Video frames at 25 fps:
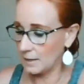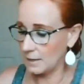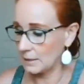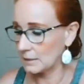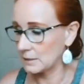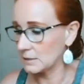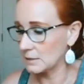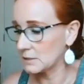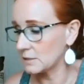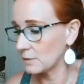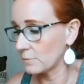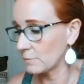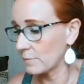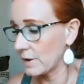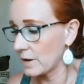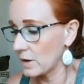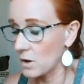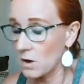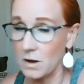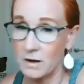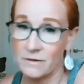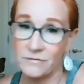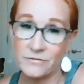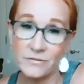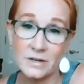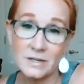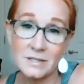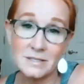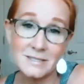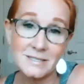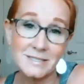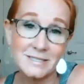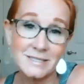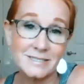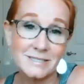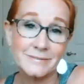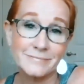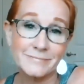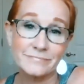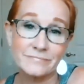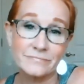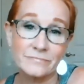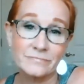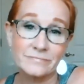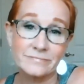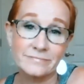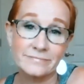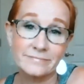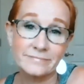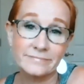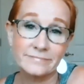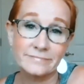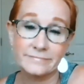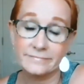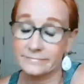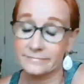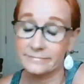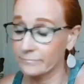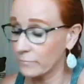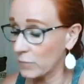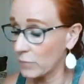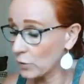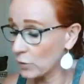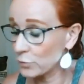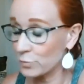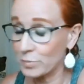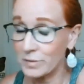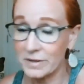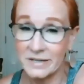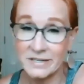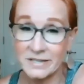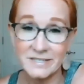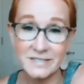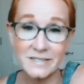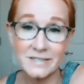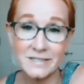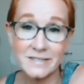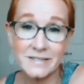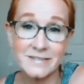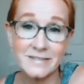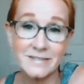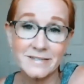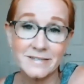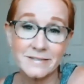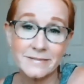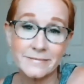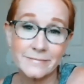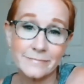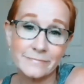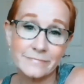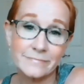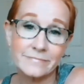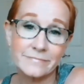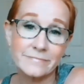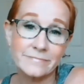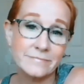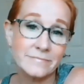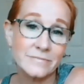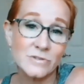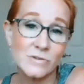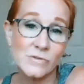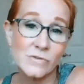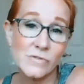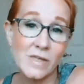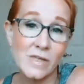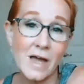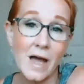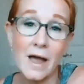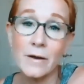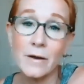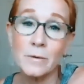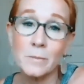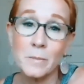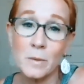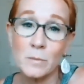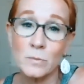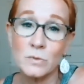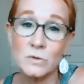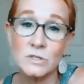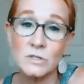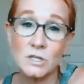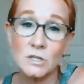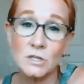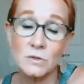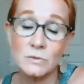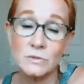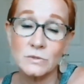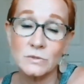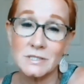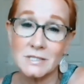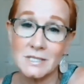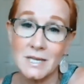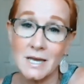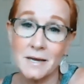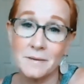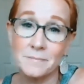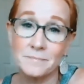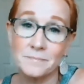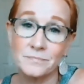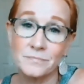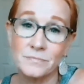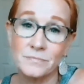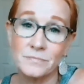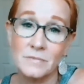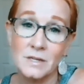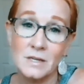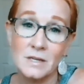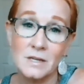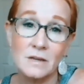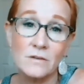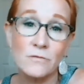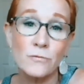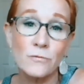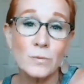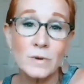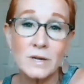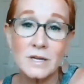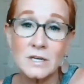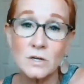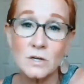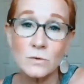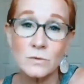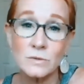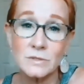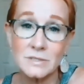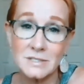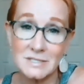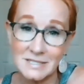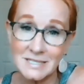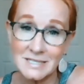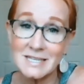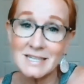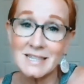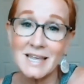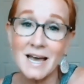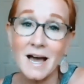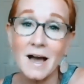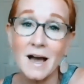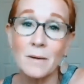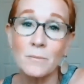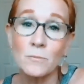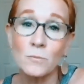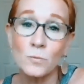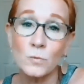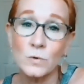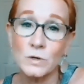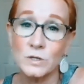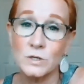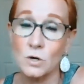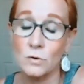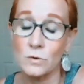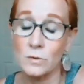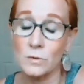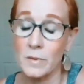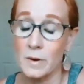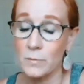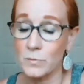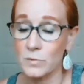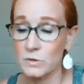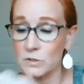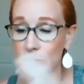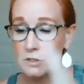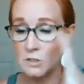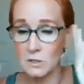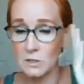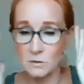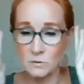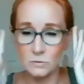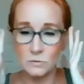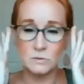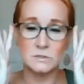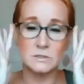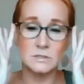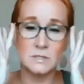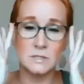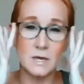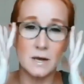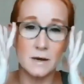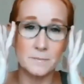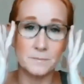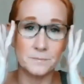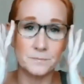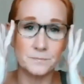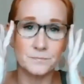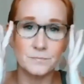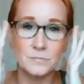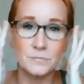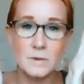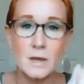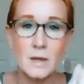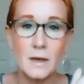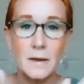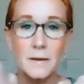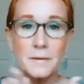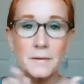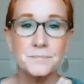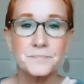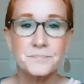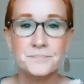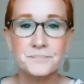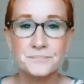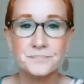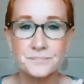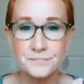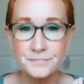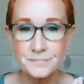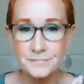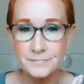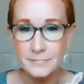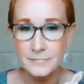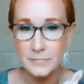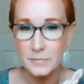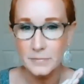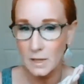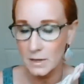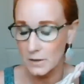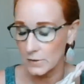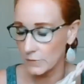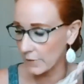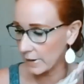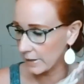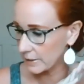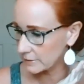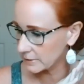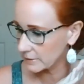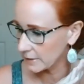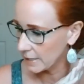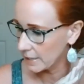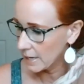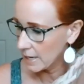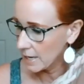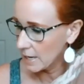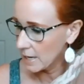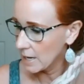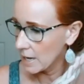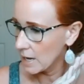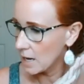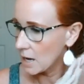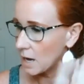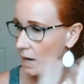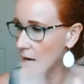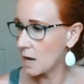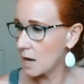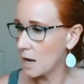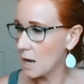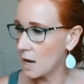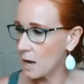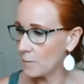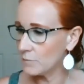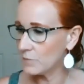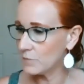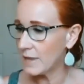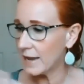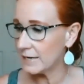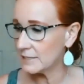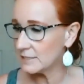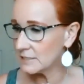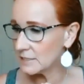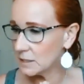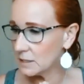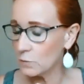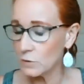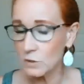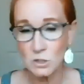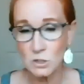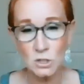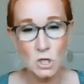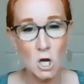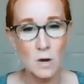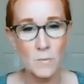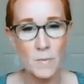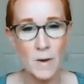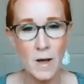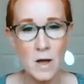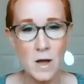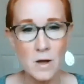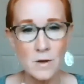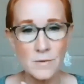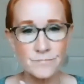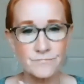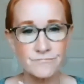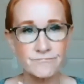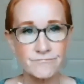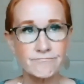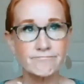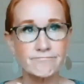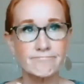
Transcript: and in my office, both places, so that I remember to use them. If we don't see them, we don't remember to use them. Okay. All right. Um, last thing I want to talk about